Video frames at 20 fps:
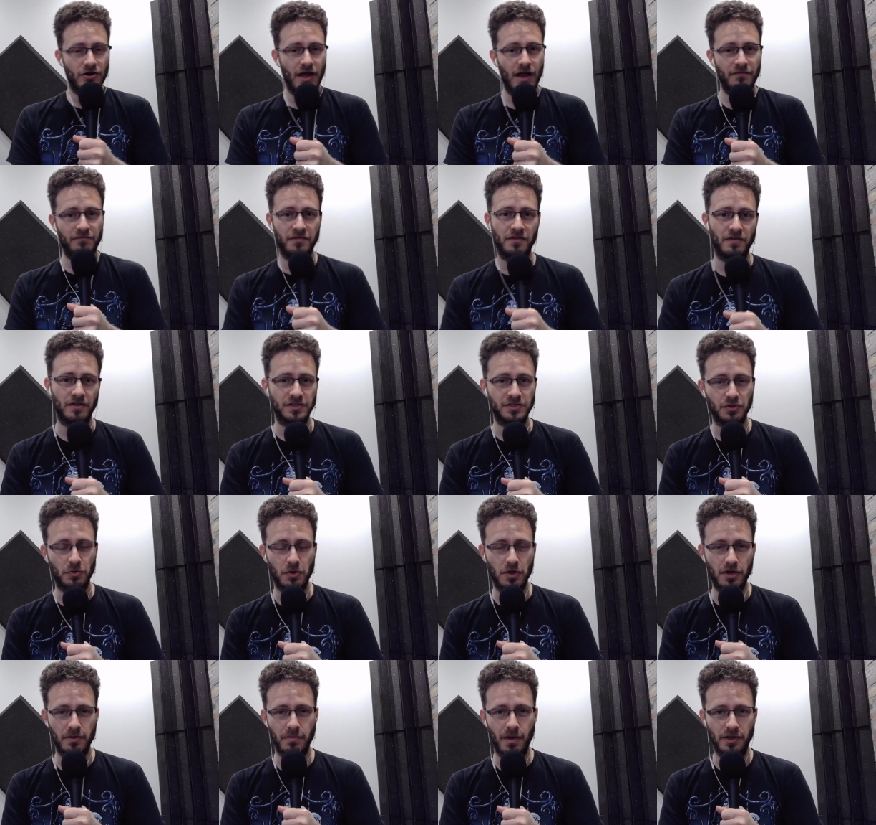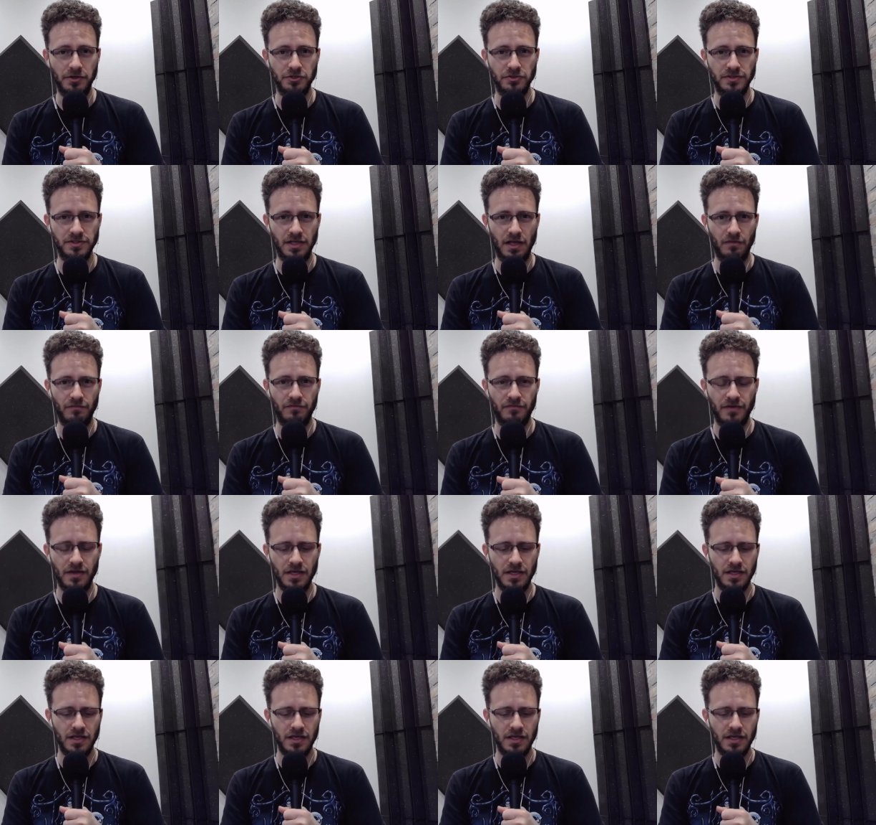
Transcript: not feeling so good about yourself.